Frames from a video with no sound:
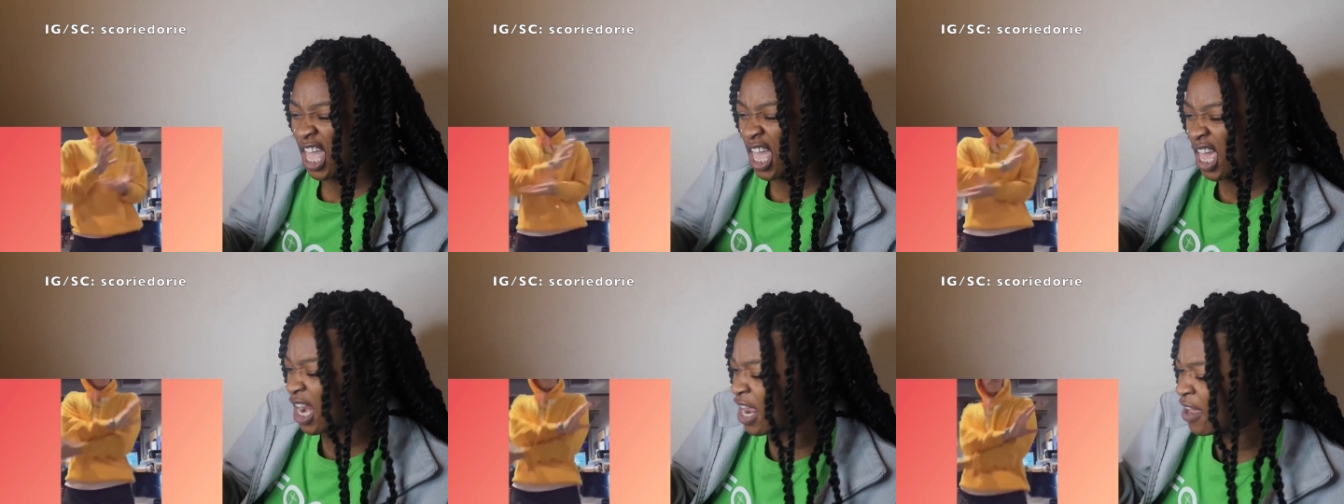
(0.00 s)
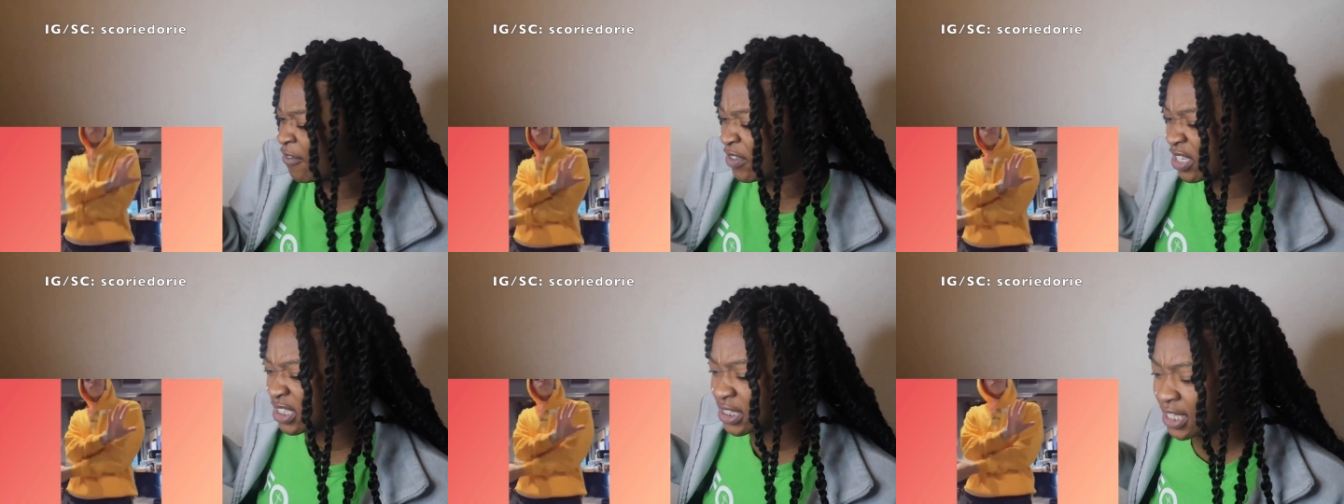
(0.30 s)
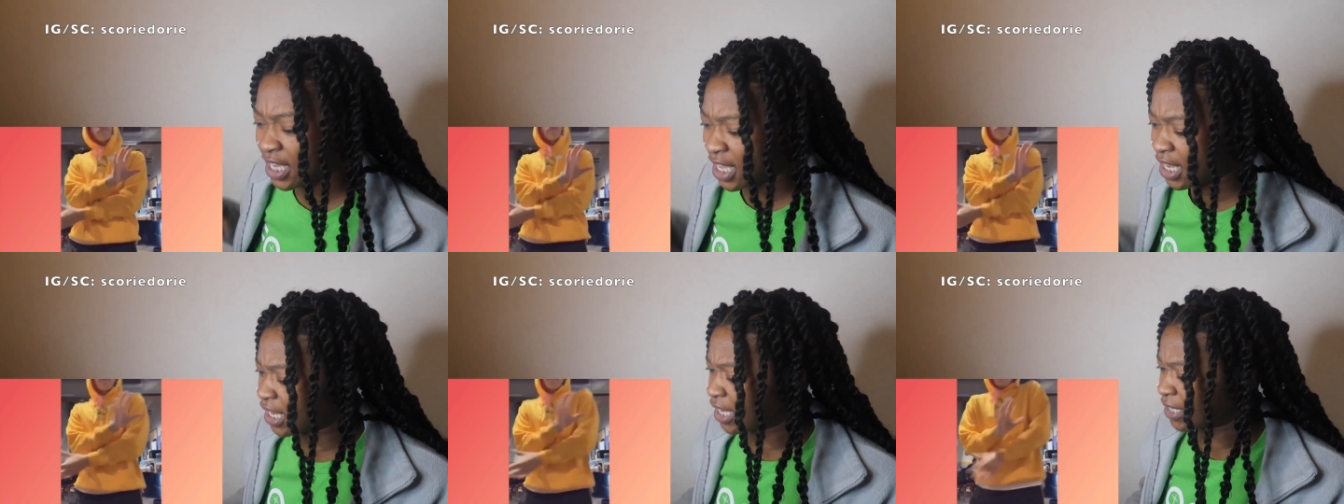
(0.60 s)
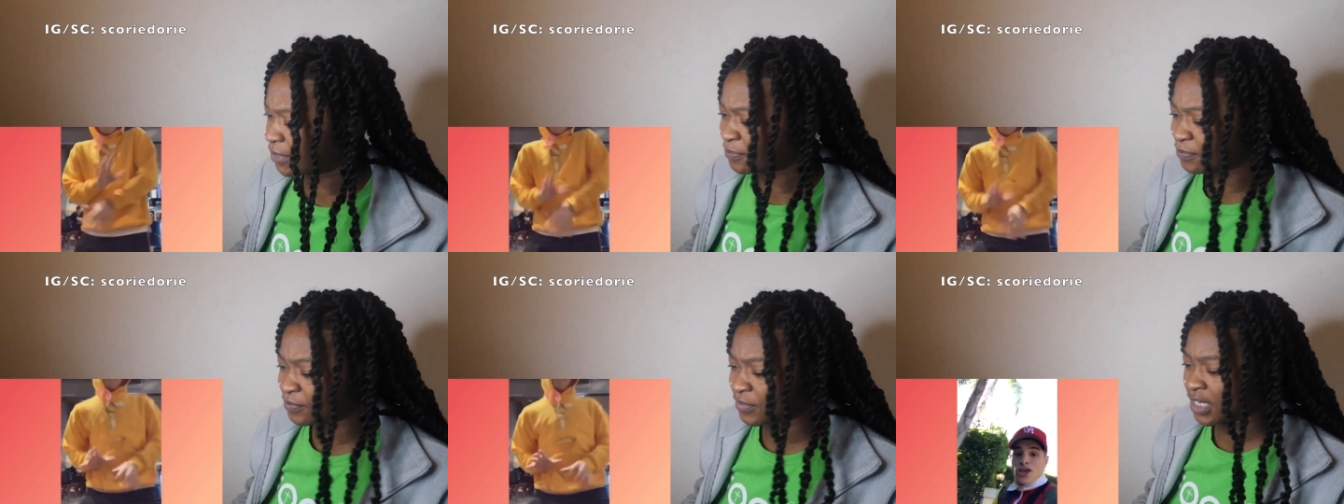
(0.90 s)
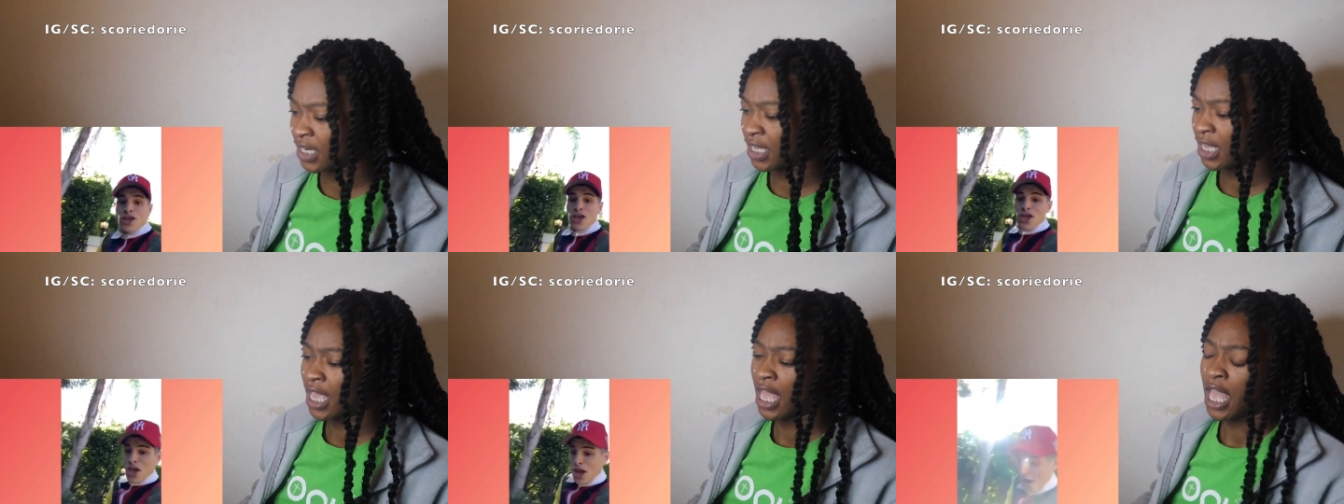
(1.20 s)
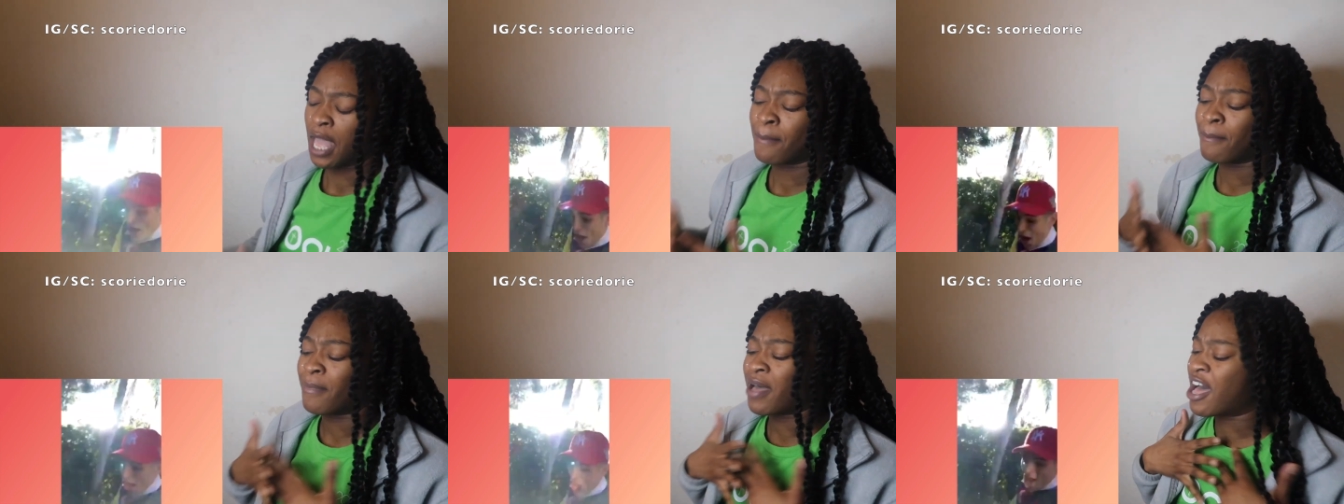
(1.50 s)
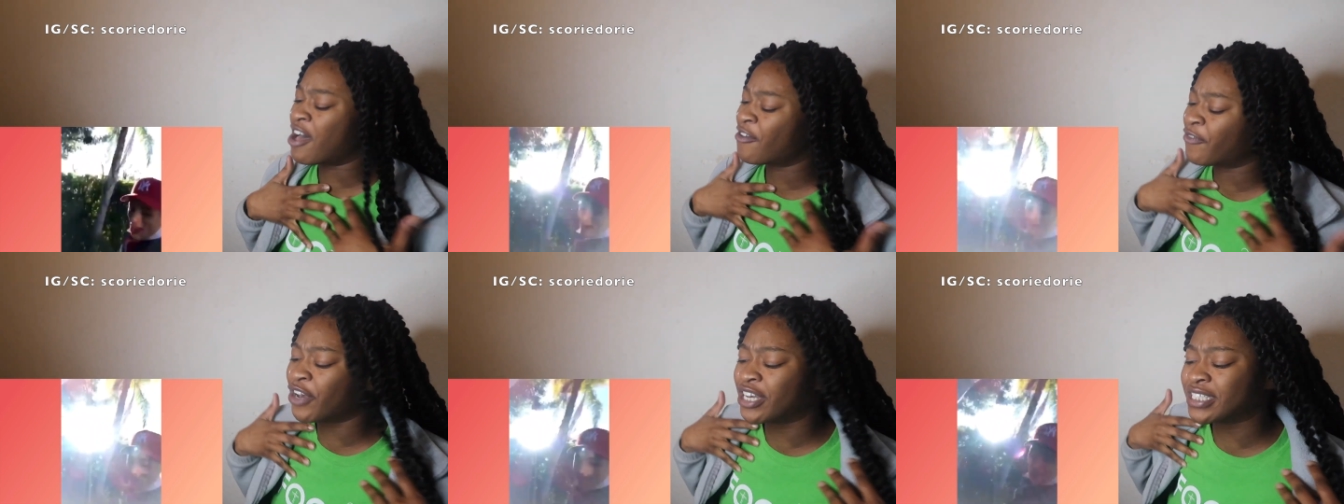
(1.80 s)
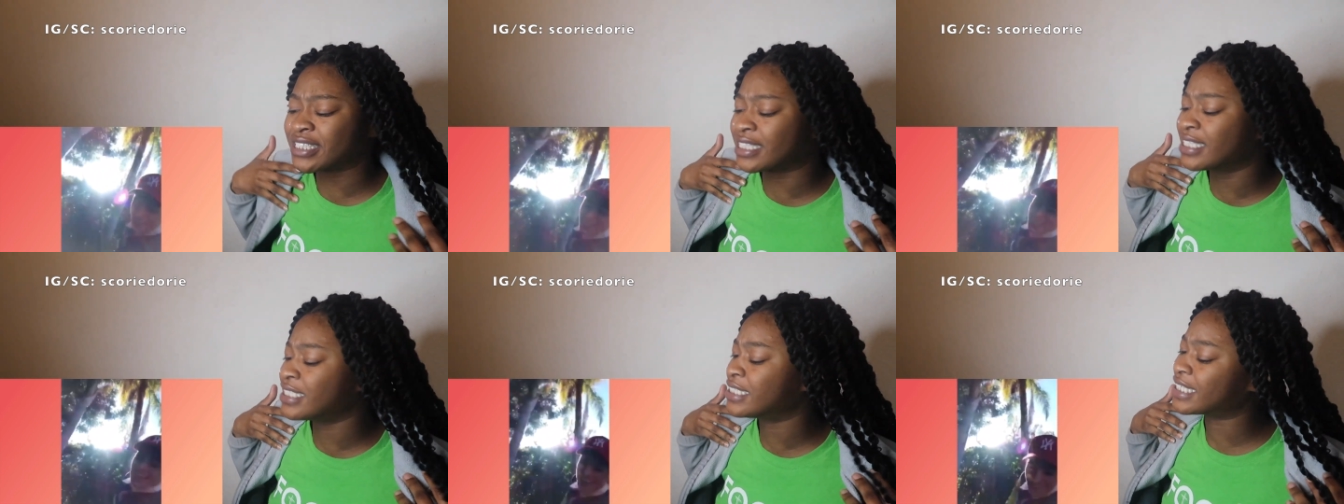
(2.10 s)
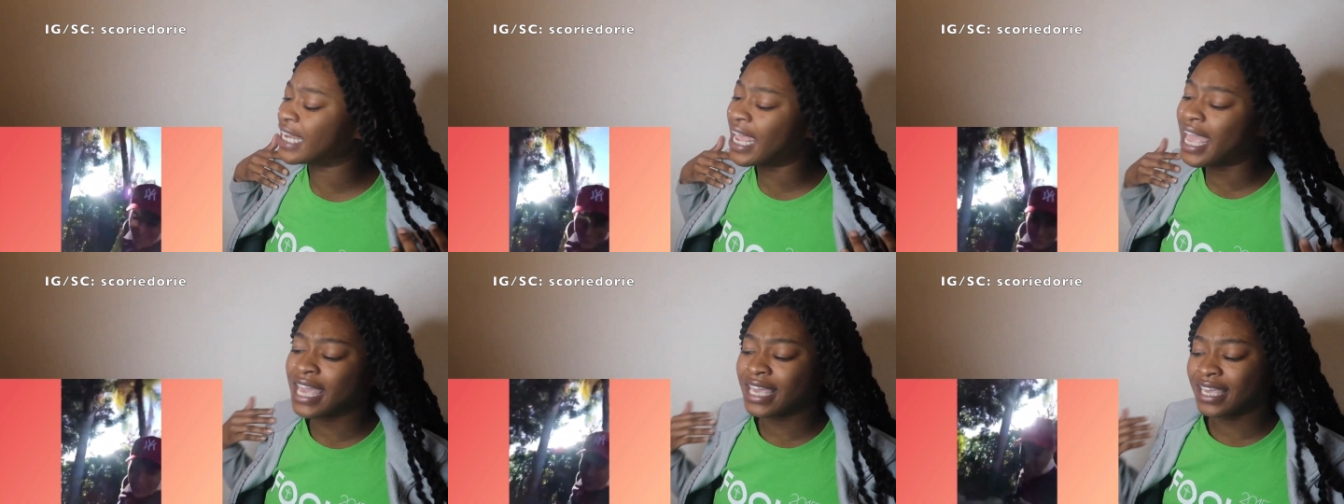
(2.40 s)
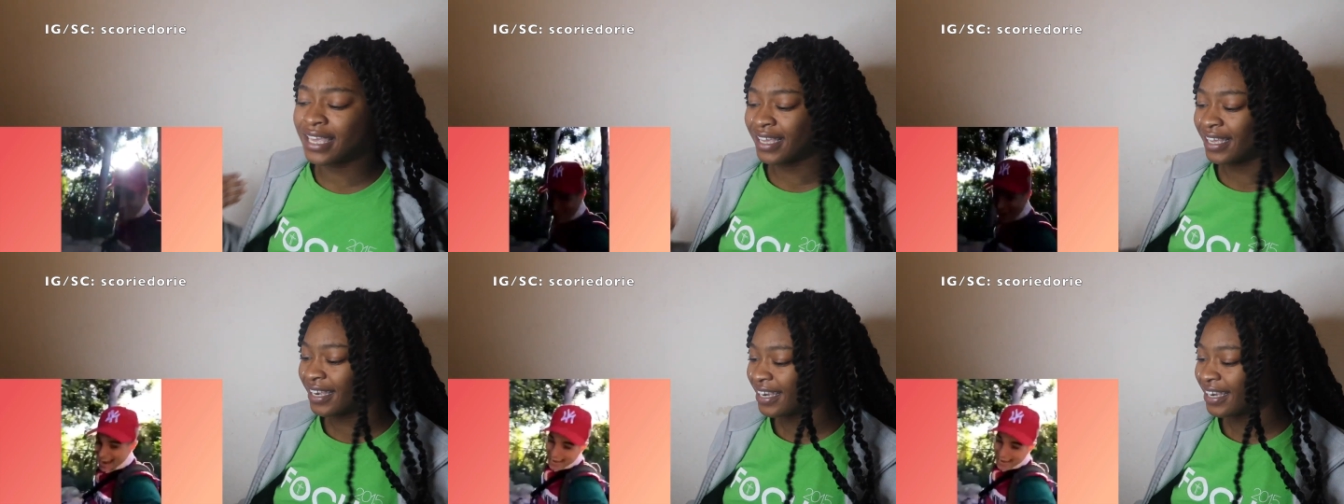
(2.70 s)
And if it sounds like ah! a voice and shake.